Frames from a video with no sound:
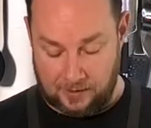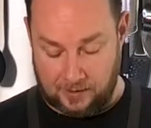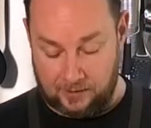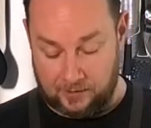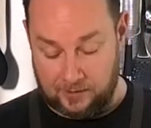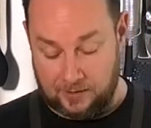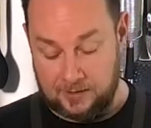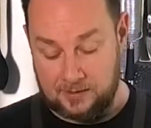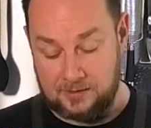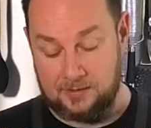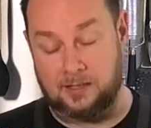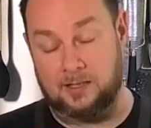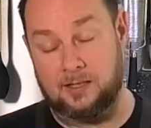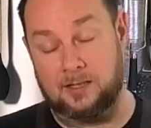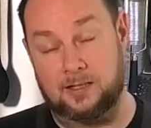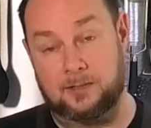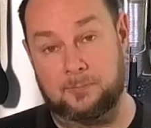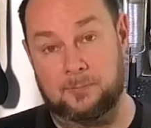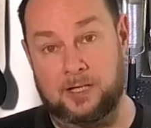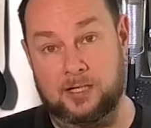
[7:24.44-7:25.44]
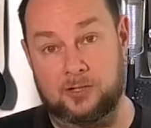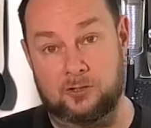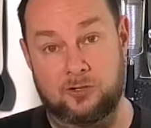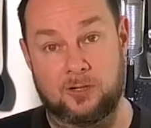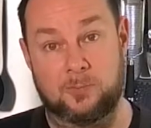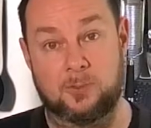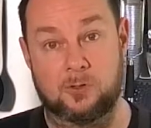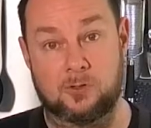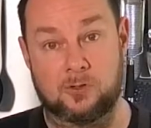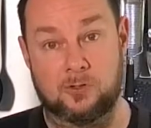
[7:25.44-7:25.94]
These are my
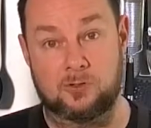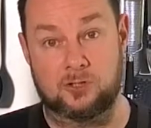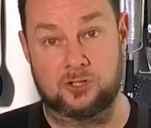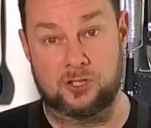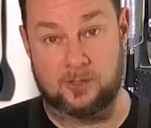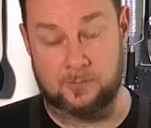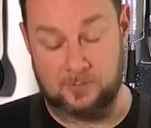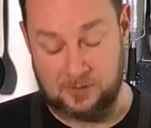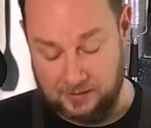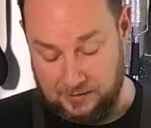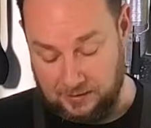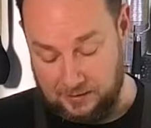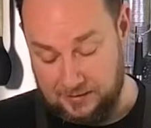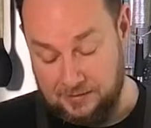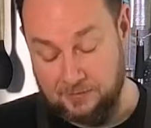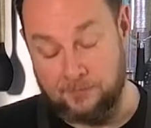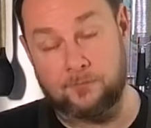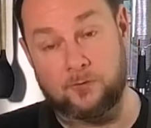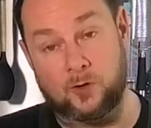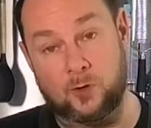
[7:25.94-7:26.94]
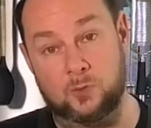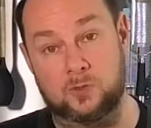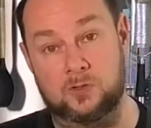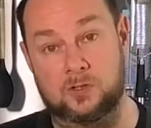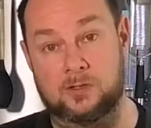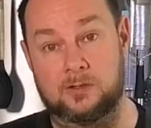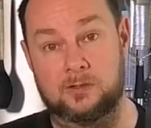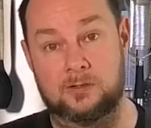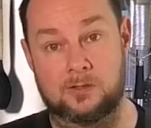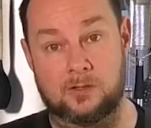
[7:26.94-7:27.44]
triple cooked chips and these are
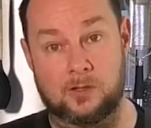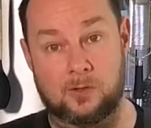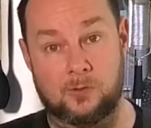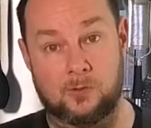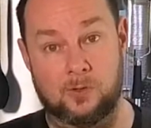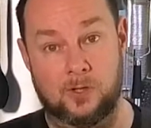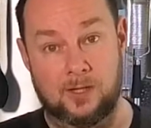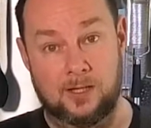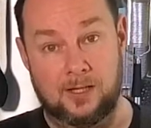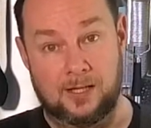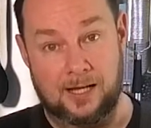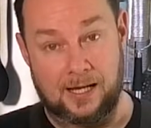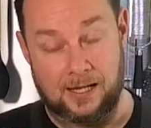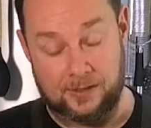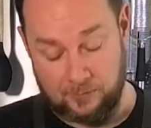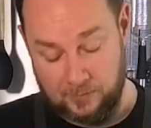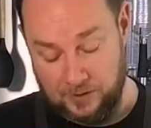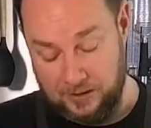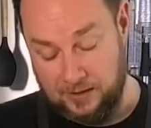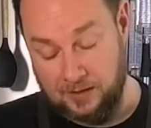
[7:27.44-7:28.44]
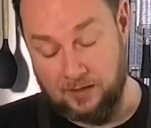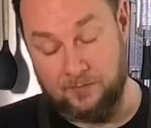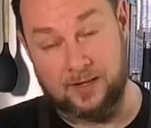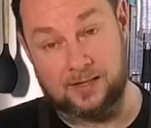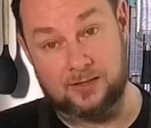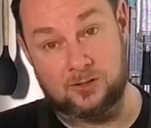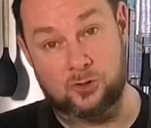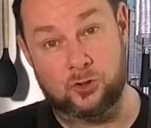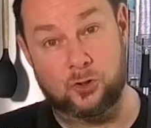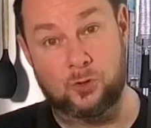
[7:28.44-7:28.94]
frozen. So at the minute they've
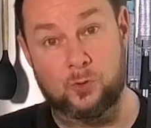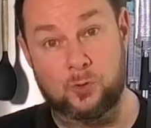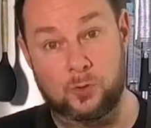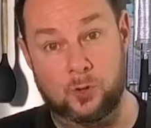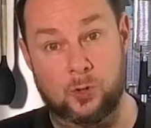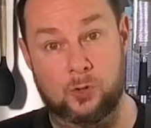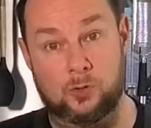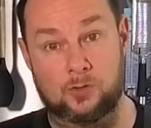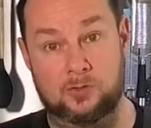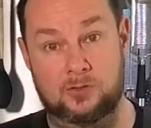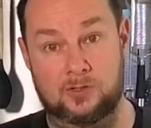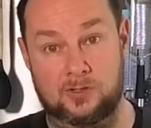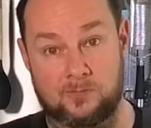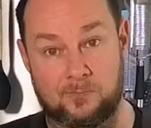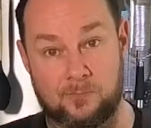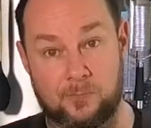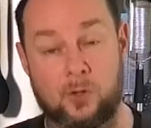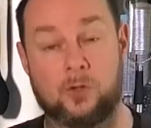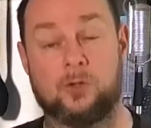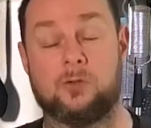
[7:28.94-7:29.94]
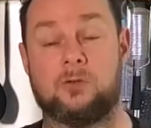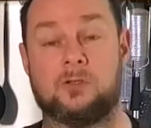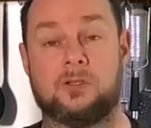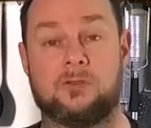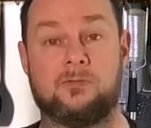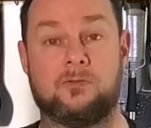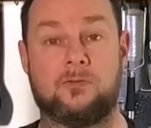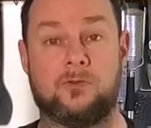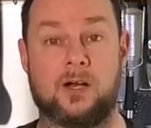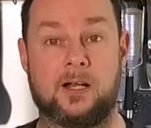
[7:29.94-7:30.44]
had 2 cooks. I've boiled
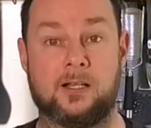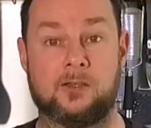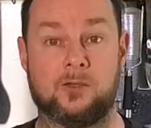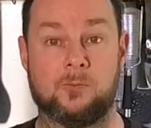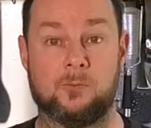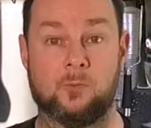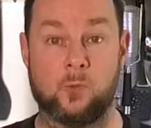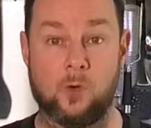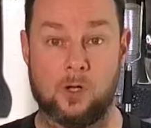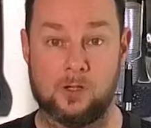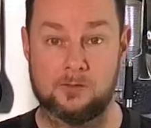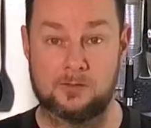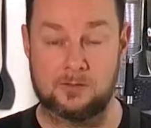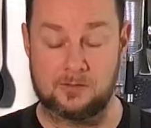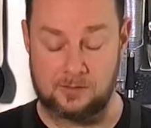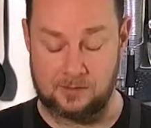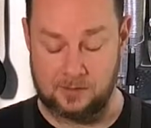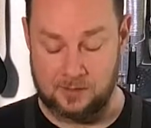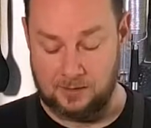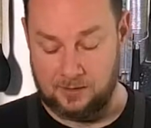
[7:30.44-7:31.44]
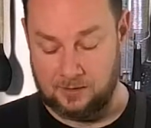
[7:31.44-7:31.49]
and fried them once.